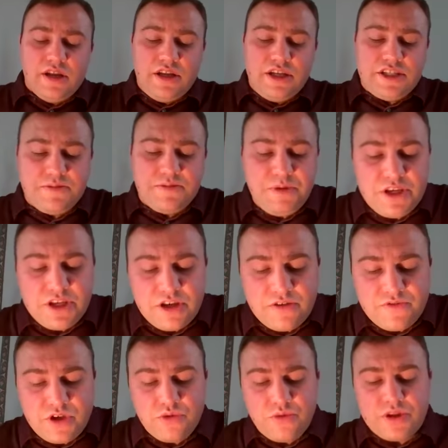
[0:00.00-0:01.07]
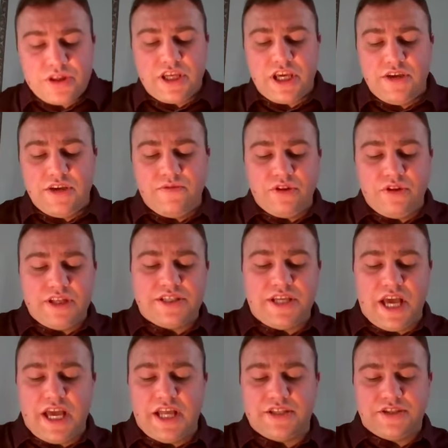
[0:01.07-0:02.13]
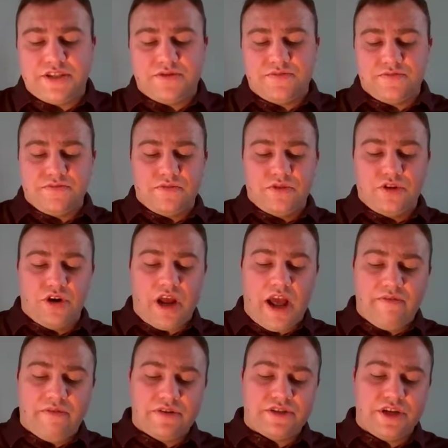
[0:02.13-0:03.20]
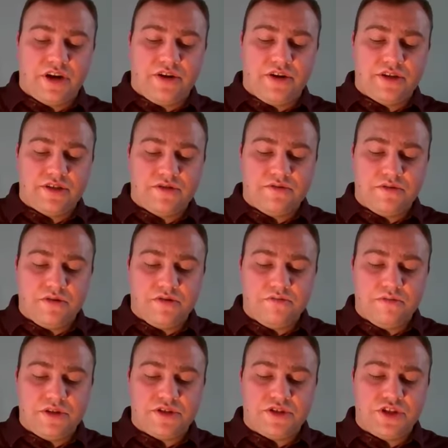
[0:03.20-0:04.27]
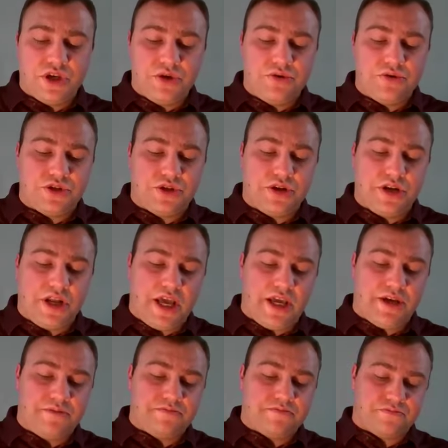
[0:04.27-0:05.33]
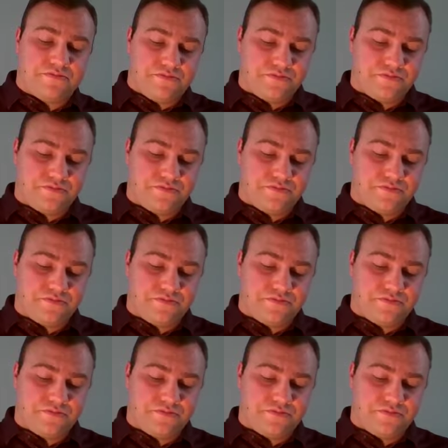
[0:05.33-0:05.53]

They speak of you with evil intent. Your adversaries misuse your name.